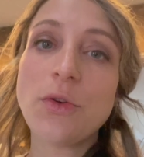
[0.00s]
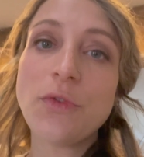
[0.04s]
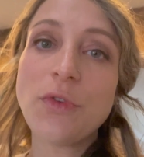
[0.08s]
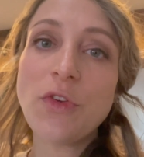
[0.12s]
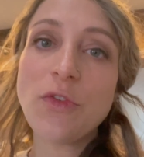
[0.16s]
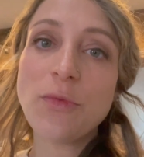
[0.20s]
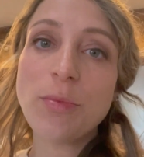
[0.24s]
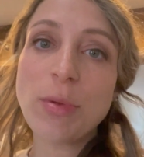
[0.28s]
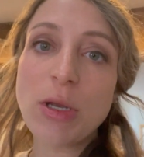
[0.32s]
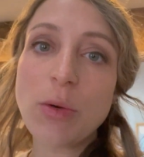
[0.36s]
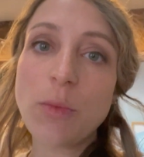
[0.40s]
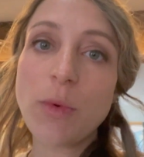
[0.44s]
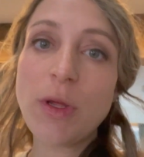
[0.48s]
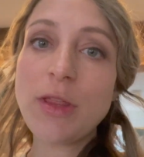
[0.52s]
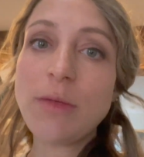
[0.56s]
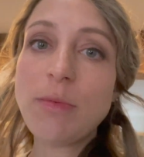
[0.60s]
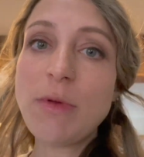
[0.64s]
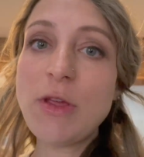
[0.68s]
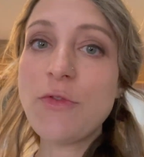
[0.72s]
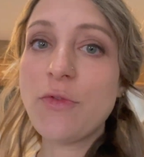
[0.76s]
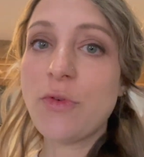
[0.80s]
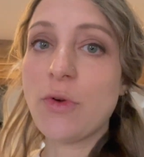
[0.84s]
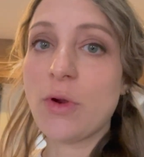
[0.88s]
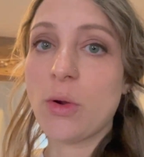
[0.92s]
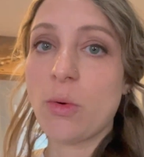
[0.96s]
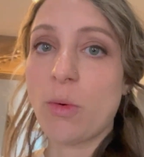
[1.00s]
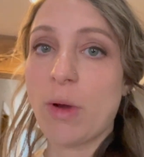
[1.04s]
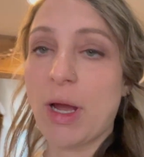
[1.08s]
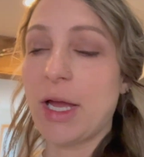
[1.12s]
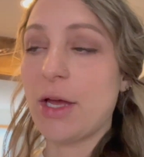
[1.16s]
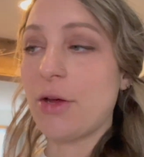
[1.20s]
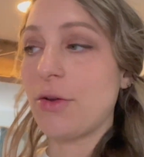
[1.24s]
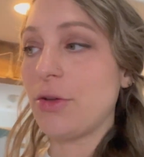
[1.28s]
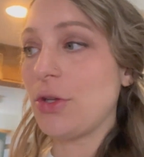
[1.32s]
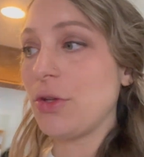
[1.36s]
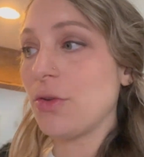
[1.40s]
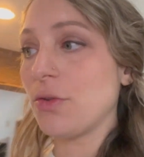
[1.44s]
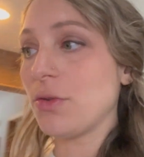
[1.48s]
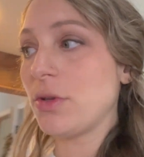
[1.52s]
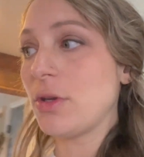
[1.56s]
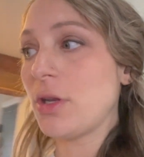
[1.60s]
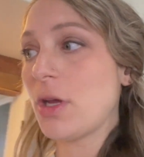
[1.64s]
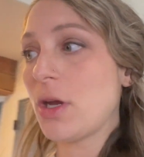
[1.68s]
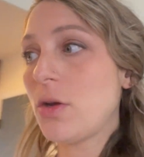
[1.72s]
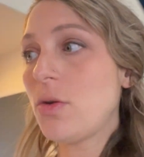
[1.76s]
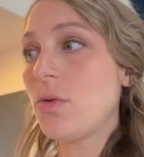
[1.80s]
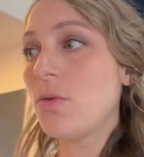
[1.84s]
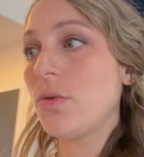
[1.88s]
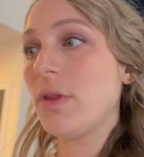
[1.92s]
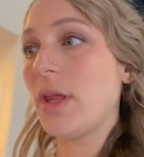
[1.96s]
you've been with me for a while, you'll
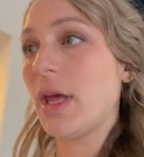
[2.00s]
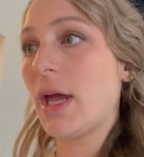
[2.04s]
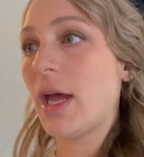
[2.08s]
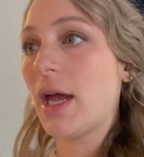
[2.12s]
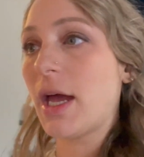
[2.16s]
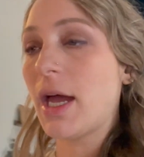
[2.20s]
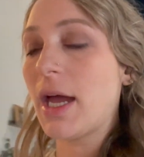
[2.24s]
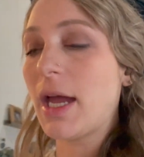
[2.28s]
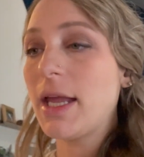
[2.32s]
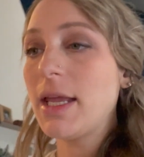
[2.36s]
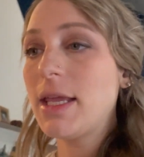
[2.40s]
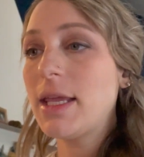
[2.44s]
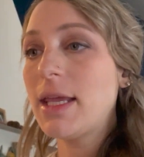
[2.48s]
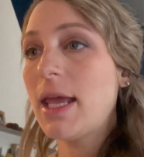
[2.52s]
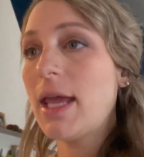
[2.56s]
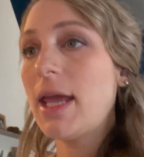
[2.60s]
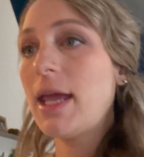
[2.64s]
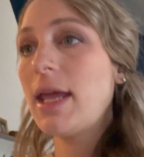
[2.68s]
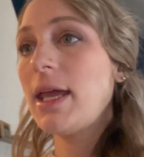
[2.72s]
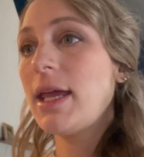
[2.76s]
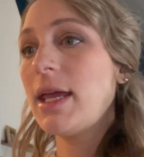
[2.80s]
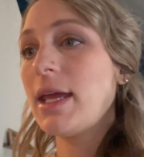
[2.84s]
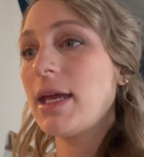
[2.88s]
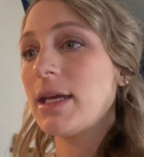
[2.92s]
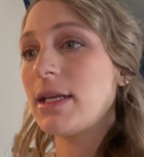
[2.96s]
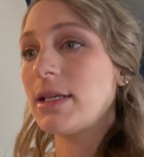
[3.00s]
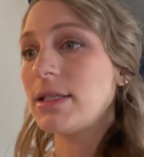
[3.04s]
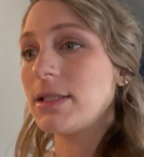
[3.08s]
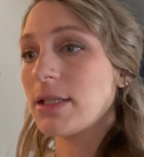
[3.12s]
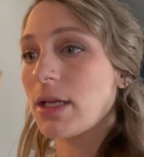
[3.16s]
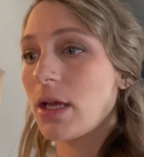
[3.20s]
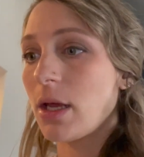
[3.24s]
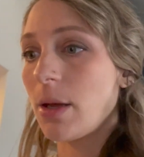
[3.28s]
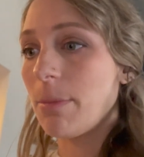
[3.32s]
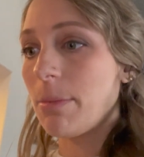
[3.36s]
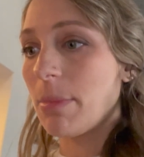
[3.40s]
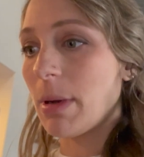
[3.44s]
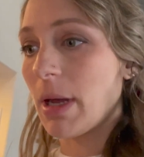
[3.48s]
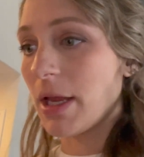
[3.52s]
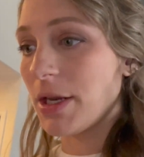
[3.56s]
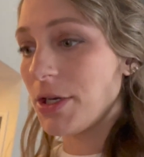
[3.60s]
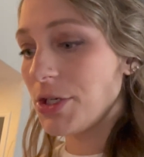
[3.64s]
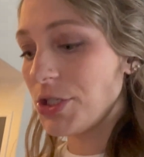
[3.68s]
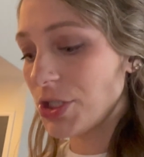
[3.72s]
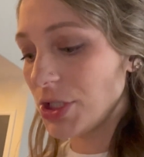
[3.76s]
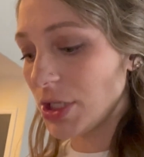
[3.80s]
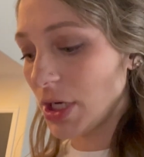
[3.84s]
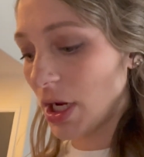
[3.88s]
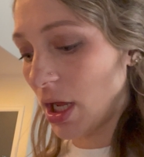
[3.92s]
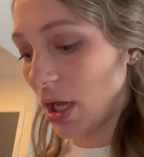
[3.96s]
know that I canned a
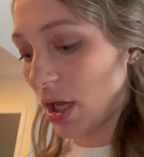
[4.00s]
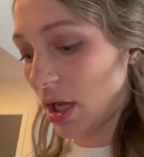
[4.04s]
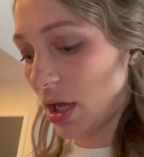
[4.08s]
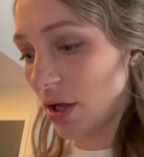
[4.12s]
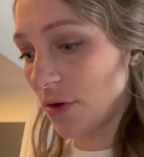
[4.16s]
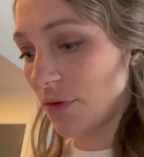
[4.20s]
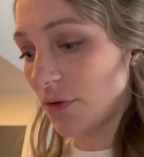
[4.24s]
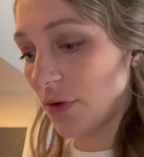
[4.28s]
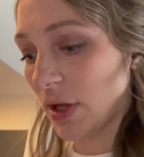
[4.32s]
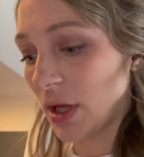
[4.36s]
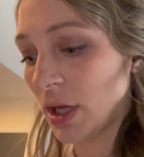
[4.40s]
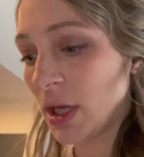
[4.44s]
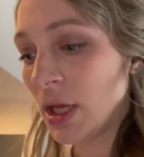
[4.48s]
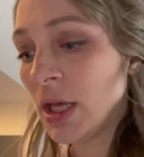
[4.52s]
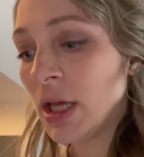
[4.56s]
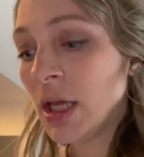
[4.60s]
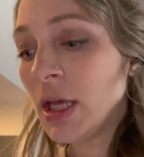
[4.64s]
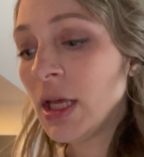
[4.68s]
bunch of